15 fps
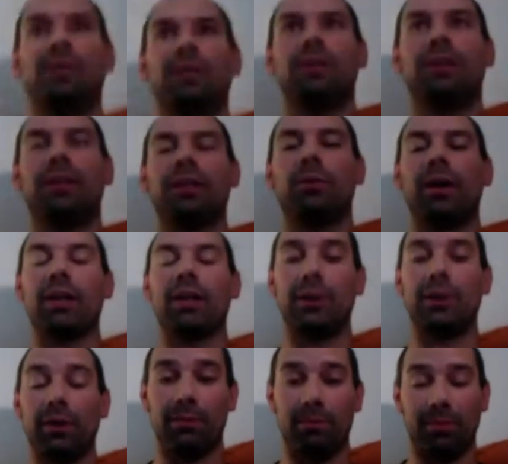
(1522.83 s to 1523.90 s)
that you
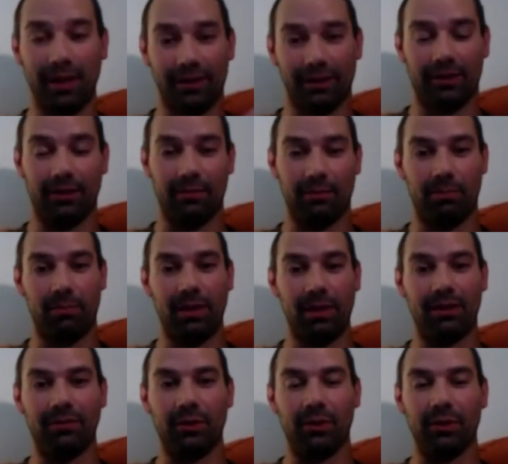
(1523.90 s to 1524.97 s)
want to
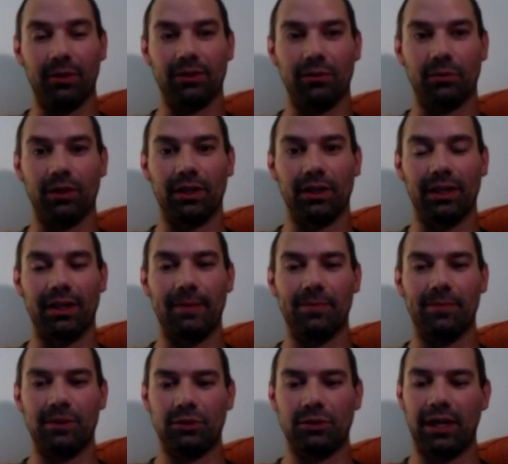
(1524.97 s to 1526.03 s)
pick photos that really
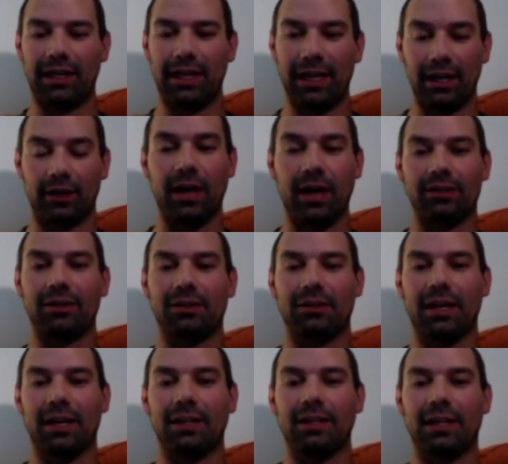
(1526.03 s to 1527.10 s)
try to get across
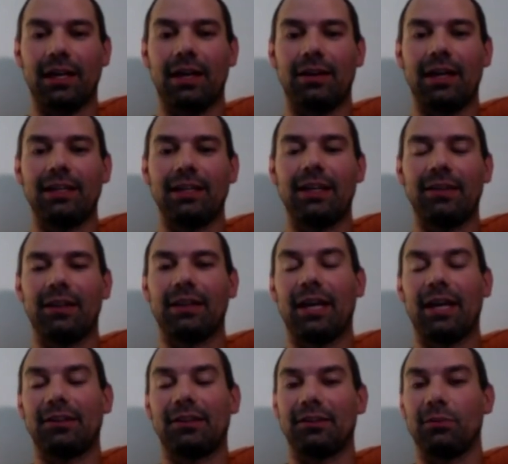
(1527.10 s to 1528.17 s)
this idea, and the idea that
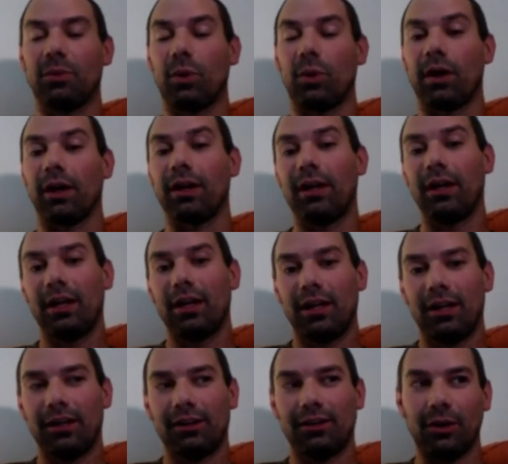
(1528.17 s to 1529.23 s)
less is more.
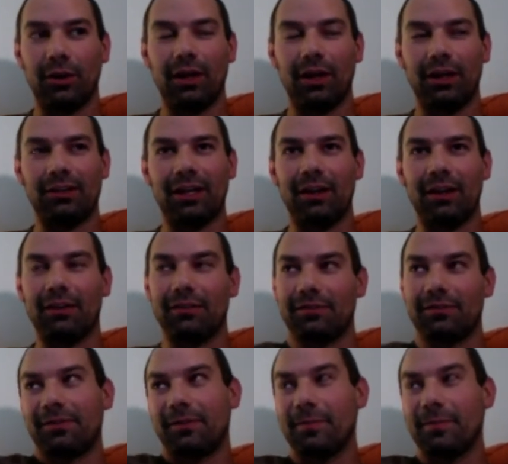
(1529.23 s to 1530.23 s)
So instead of